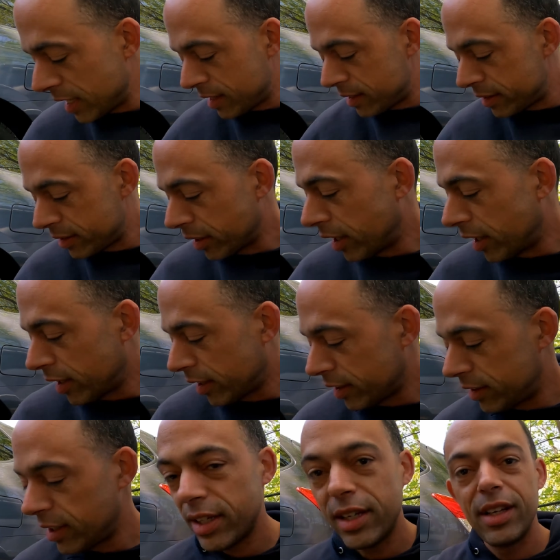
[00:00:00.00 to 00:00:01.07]
installed.
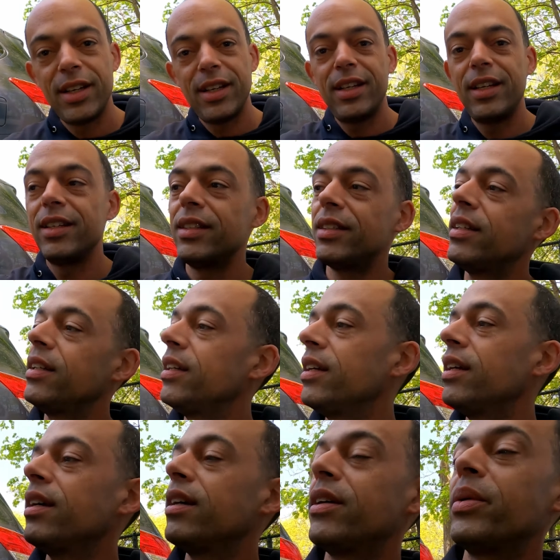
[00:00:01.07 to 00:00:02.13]

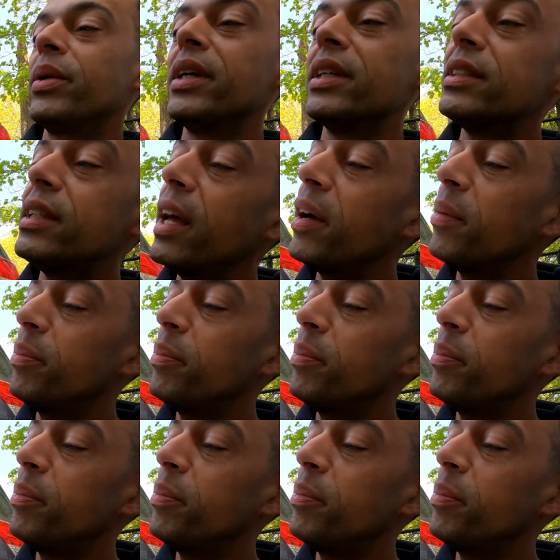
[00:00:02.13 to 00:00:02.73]
What is that